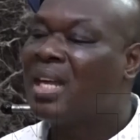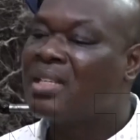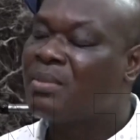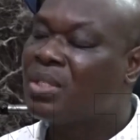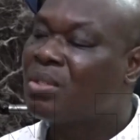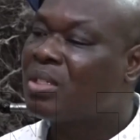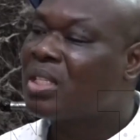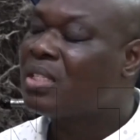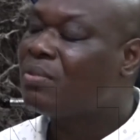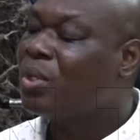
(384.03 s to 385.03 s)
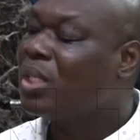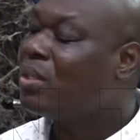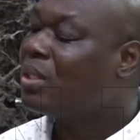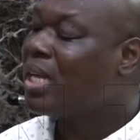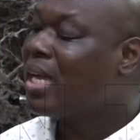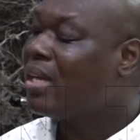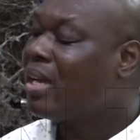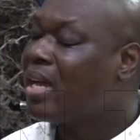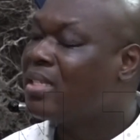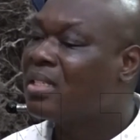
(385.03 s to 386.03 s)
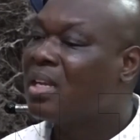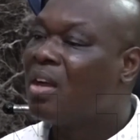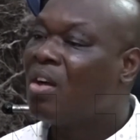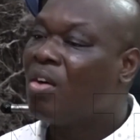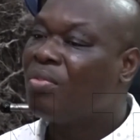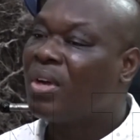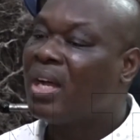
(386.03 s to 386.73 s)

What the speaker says: has been successful in other areas of